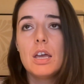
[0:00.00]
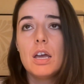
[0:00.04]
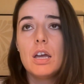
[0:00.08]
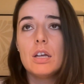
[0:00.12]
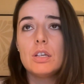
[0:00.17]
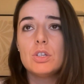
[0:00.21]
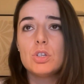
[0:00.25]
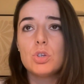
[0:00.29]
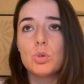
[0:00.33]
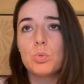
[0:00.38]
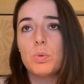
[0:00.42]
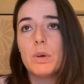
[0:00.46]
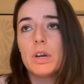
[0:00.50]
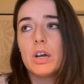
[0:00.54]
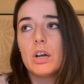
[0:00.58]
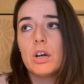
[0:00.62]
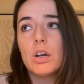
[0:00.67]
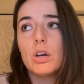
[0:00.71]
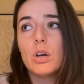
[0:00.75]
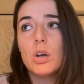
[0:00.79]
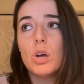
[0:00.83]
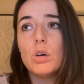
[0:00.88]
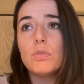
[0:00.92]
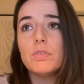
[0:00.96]
to
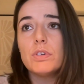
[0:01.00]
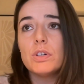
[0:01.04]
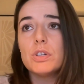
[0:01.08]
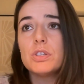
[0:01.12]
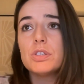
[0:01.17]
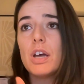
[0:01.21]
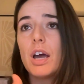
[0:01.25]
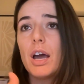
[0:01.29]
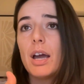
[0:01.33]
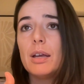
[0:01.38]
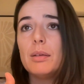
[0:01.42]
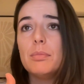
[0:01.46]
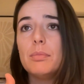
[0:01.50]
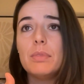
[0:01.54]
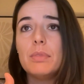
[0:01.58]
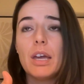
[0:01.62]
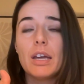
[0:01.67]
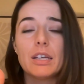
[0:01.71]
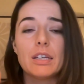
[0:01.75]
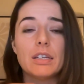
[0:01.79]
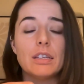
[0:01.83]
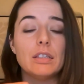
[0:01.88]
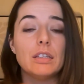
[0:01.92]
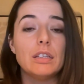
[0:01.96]
where over time
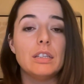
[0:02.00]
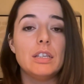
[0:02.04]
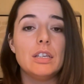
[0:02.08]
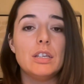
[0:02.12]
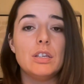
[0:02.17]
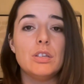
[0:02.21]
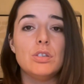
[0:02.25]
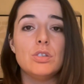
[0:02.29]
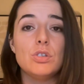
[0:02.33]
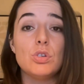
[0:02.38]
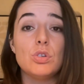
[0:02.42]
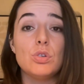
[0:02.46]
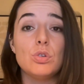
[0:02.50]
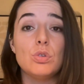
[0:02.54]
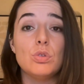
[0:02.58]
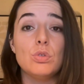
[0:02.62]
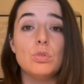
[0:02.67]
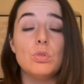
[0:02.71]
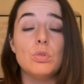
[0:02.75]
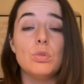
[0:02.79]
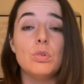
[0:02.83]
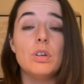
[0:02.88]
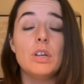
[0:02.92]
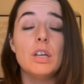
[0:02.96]
that can lead
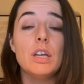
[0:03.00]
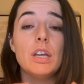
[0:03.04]
to,